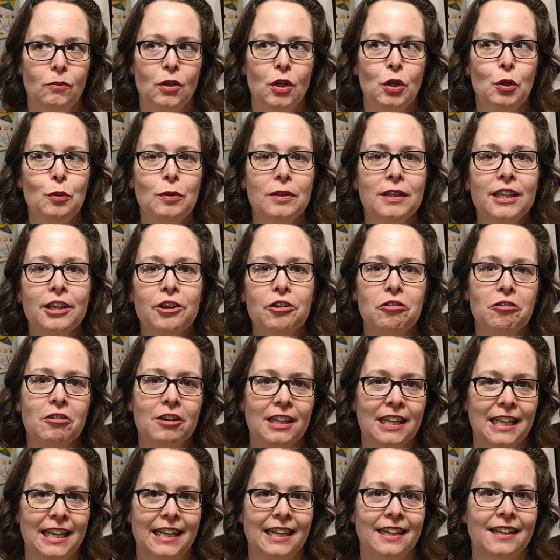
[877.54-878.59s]
who
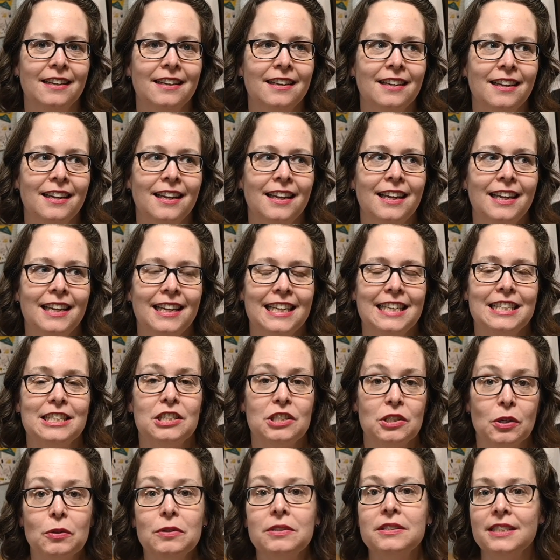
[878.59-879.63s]
literally is
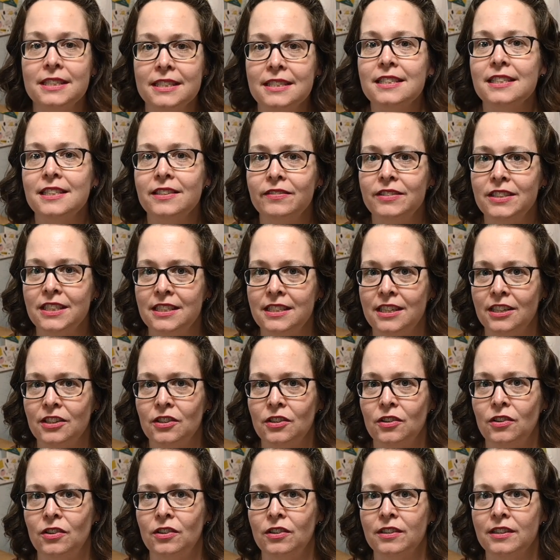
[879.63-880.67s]
so sensitive to
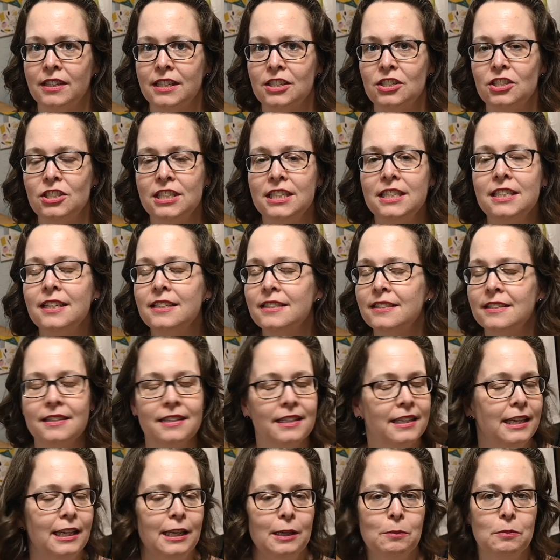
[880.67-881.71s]
nickel that she doesn't
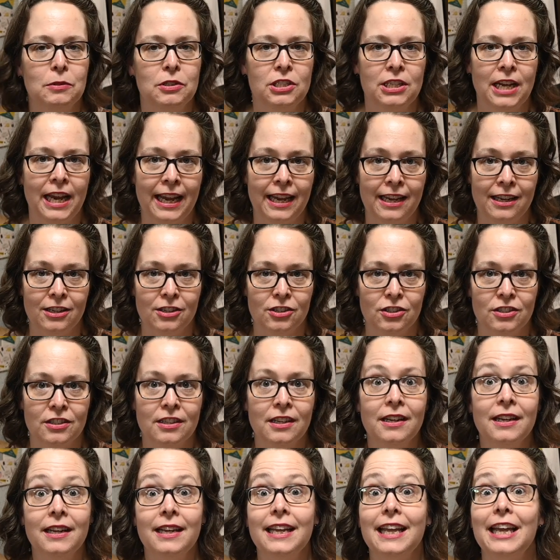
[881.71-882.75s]
keep change
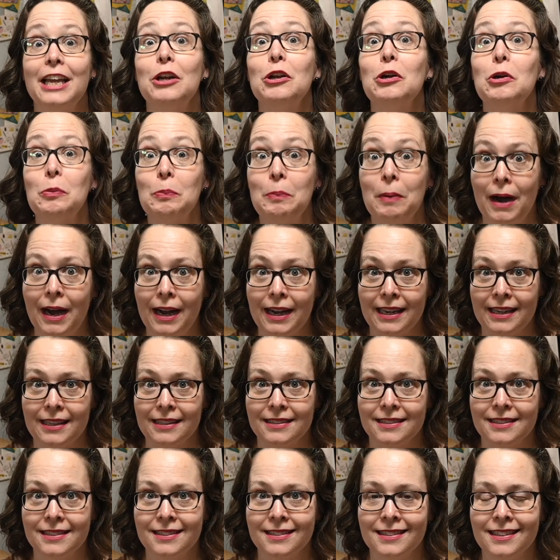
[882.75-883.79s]
in her
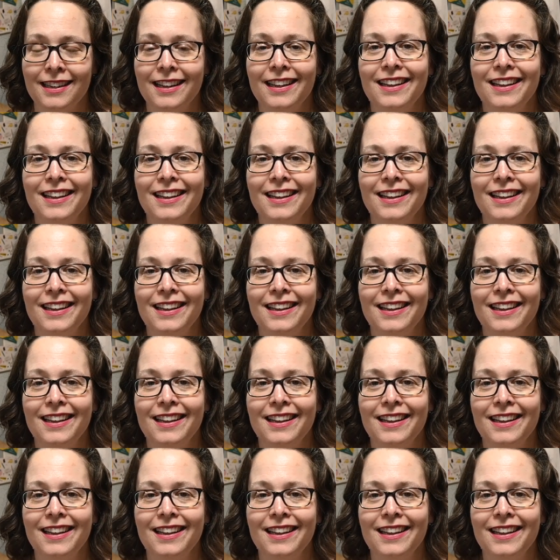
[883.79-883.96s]
pockets.